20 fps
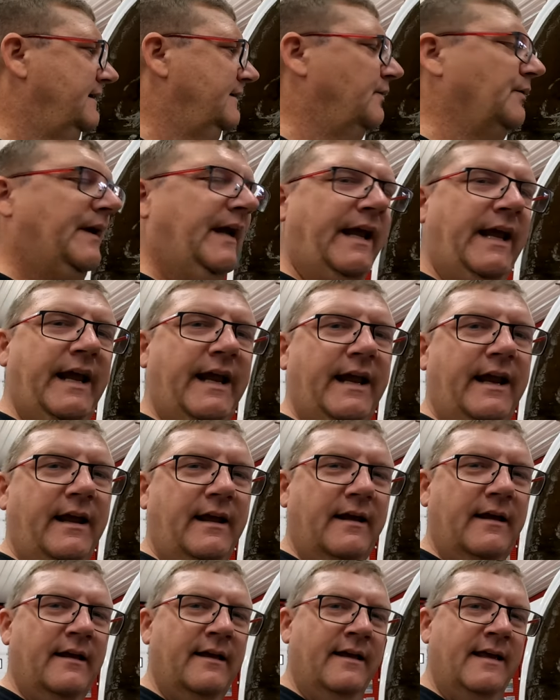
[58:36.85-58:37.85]
Okay.
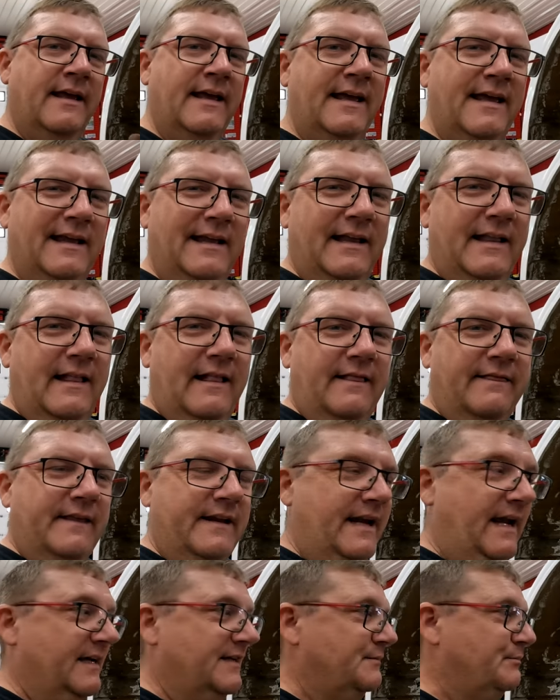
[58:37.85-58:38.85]
The
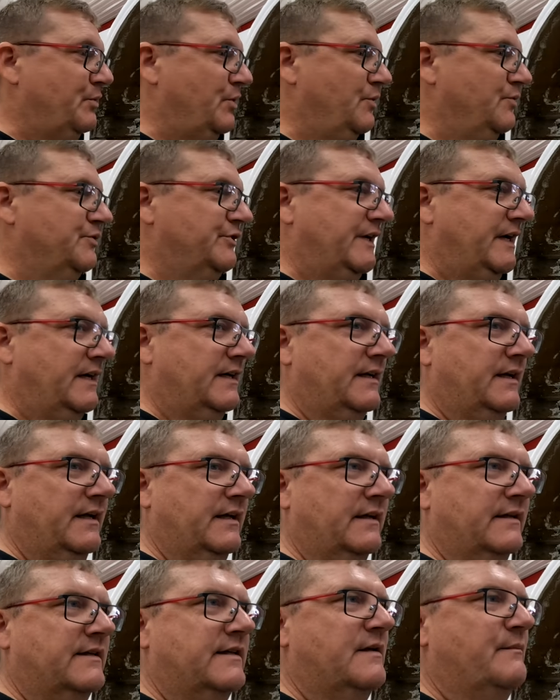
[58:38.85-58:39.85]
next project
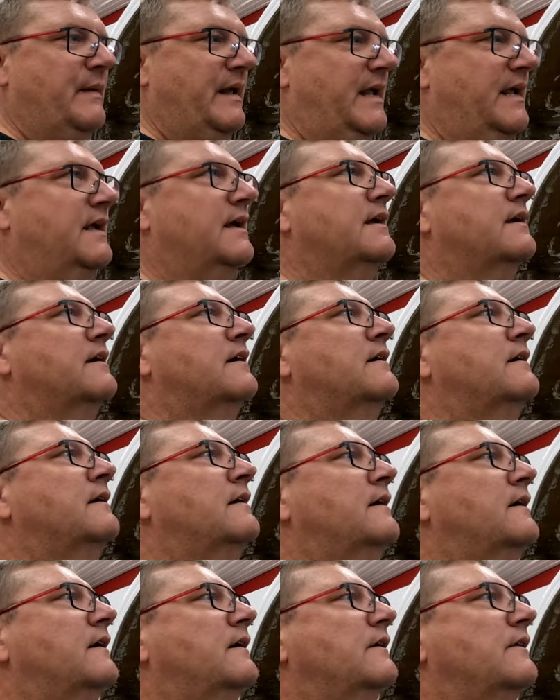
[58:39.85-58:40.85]
to make
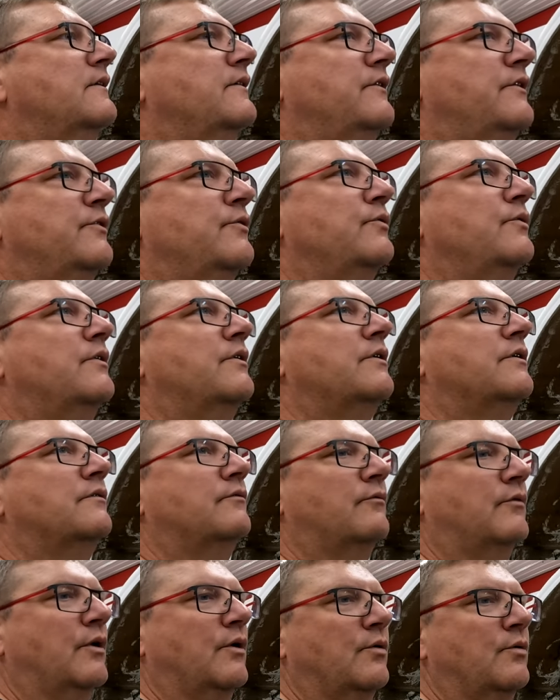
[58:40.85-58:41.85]
Duke
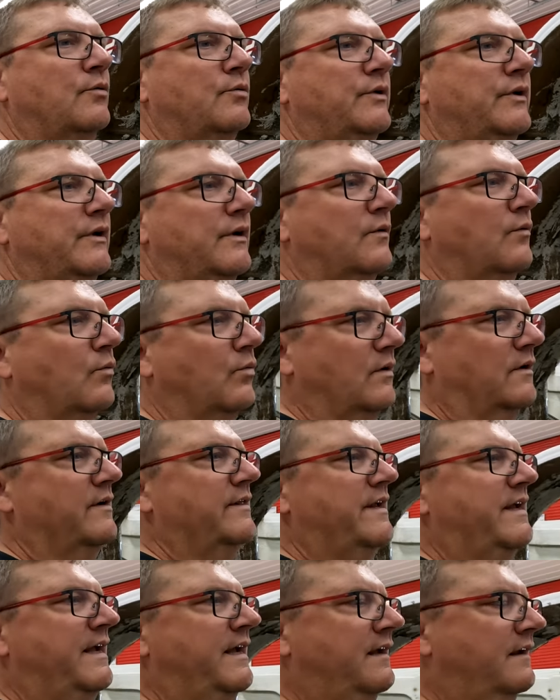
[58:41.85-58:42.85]
road
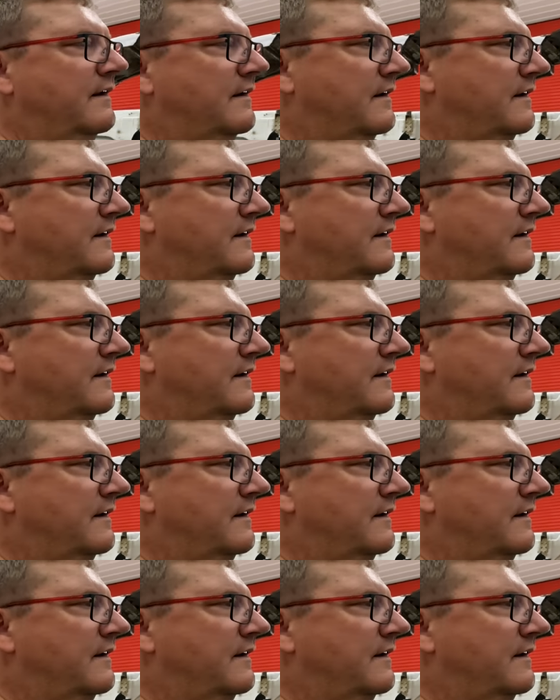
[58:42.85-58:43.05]
worthy.